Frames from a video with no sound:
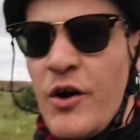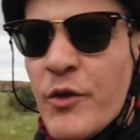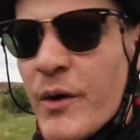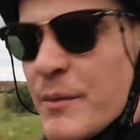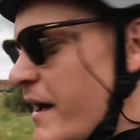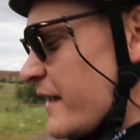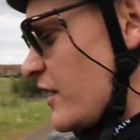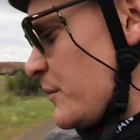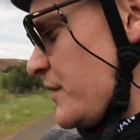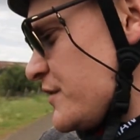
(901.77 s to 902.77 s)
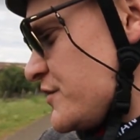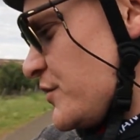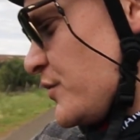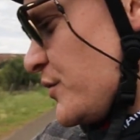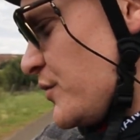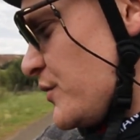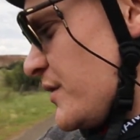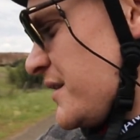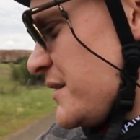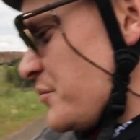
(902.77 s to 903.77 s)
On the way back, I'm gonna do
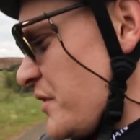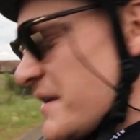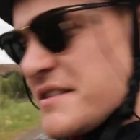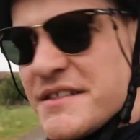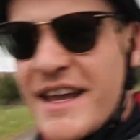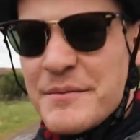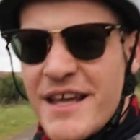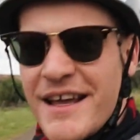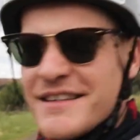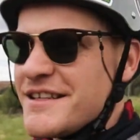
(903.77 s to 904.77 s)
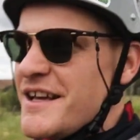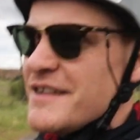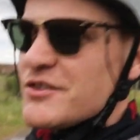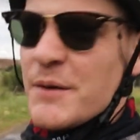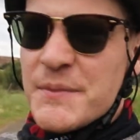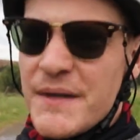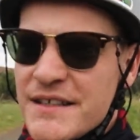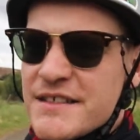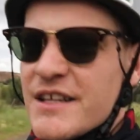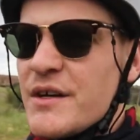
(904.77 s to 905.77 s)
pretty much the same test, top speed and
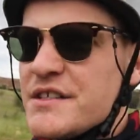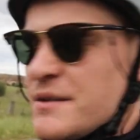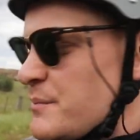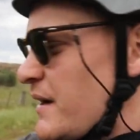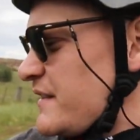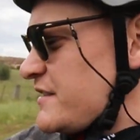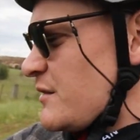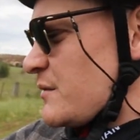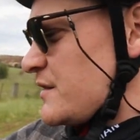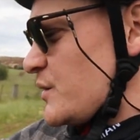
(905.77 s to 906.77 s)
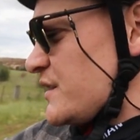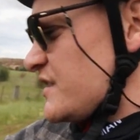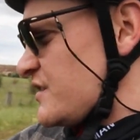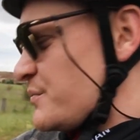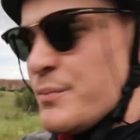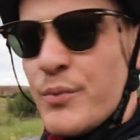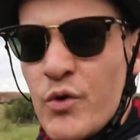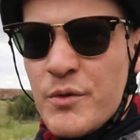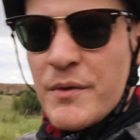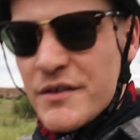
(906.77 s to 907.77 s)
acceleration, but this time I'm gonna do it in
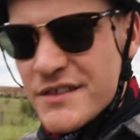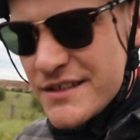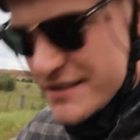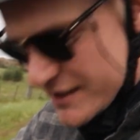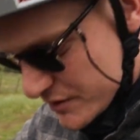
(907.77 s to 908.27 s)
sport mode just to see